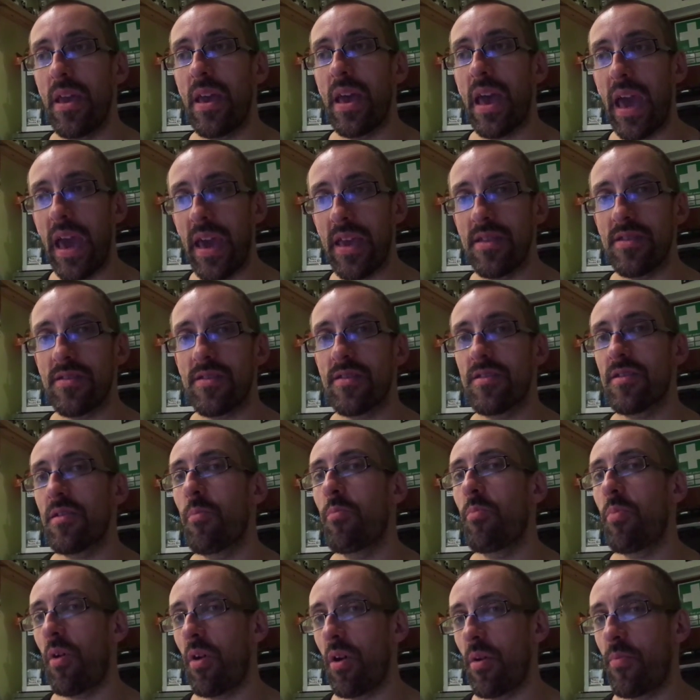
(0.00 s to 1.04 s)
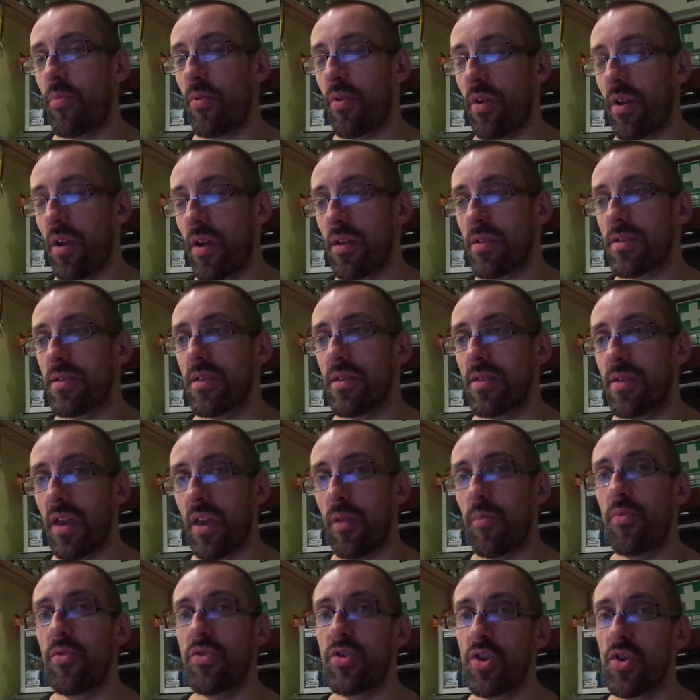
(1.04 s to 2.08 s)
Hence, as a byproduct, they
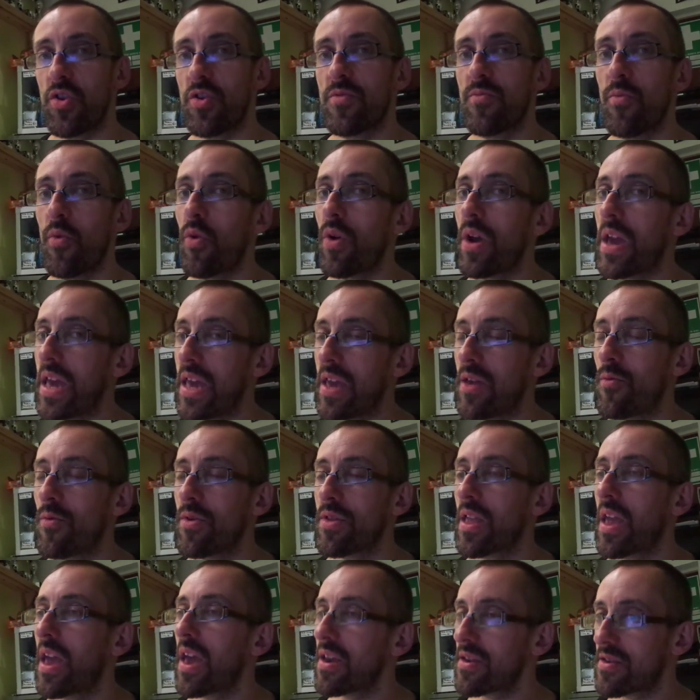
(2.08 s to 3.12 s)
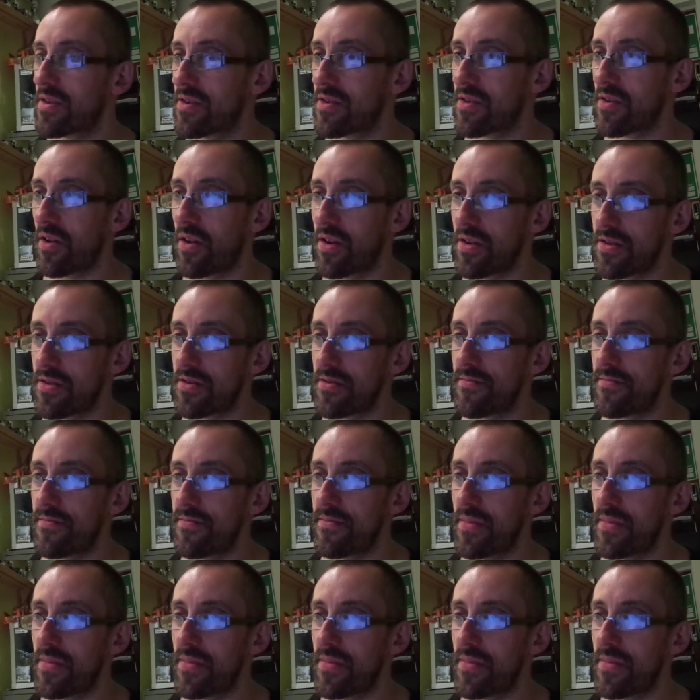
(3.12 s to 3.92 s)
produce more heat when they exercise.